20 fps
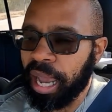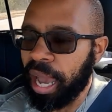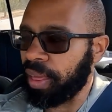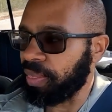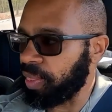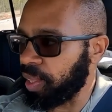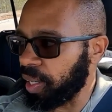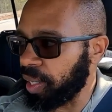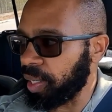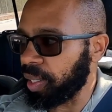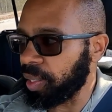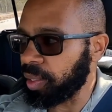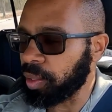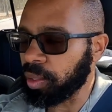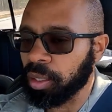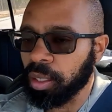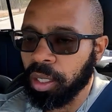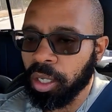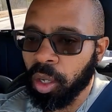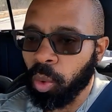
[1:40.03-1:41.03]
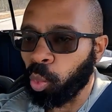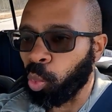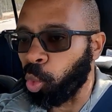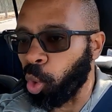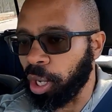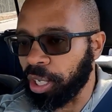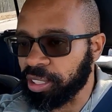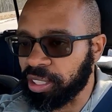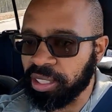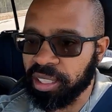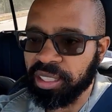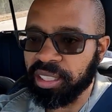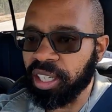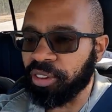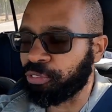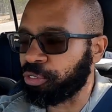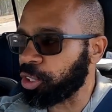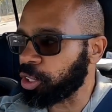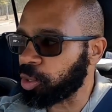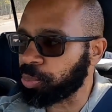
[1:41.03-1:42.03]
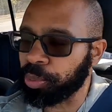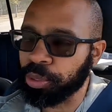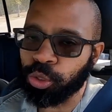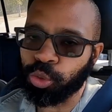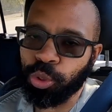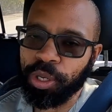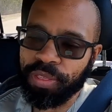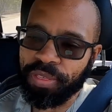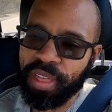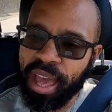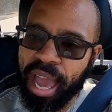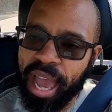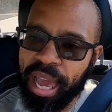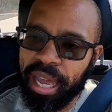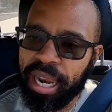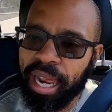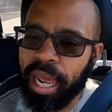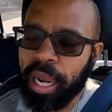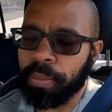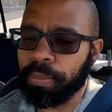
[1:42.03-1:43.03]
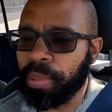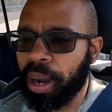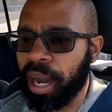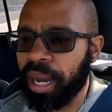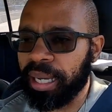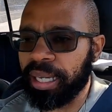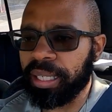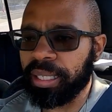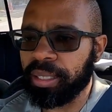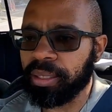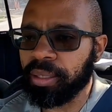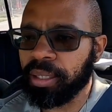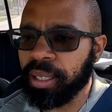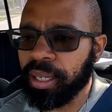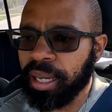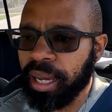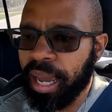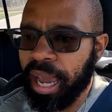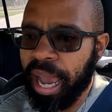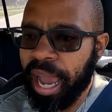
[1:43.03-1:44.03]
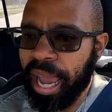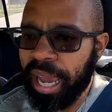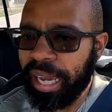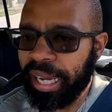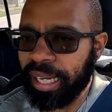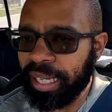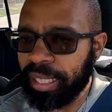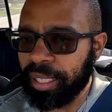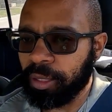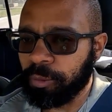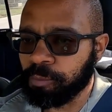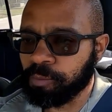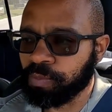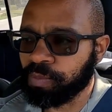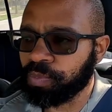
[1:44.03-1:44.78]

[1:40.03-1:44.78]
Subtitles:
And then what is the difference between that and buying a,